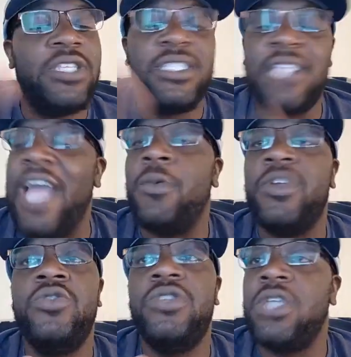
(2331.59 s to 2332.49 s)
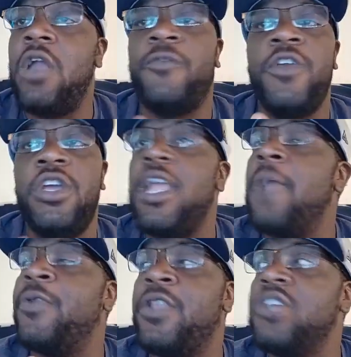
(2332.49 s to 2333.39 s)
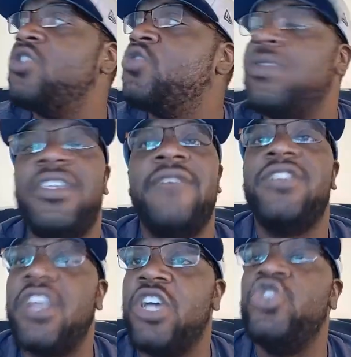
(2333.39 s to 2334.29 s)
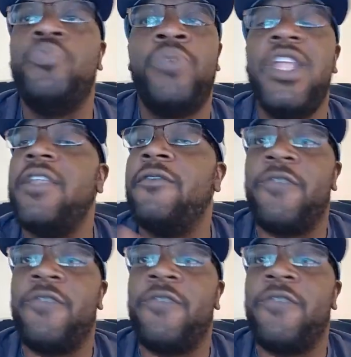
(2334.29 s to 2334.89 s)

exactly what you deserved for your damn production in 2017 because you put it the